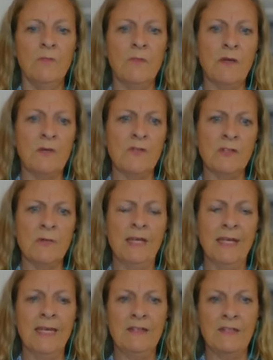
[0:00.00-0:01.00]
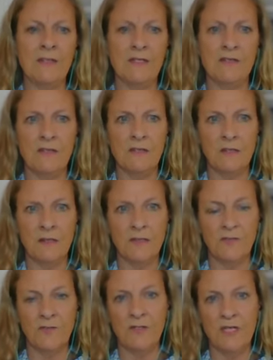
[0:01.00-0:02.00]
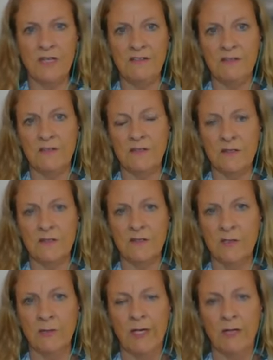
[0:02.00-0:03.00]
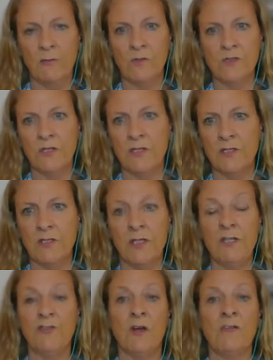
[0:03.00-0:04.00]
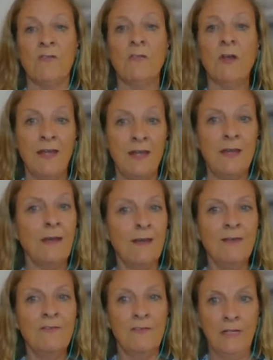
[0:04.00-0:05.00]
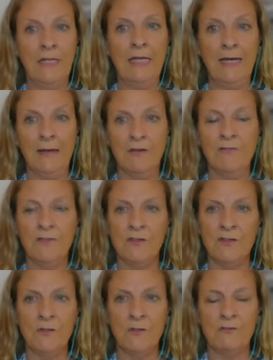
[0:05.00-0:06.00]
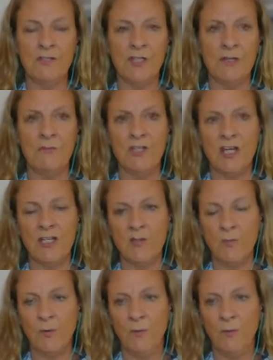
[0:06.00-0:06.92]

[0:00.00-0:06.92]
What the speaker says: I was looking into this in the last few days, is that Syria was largely drug-free, funnily enough, until the regime change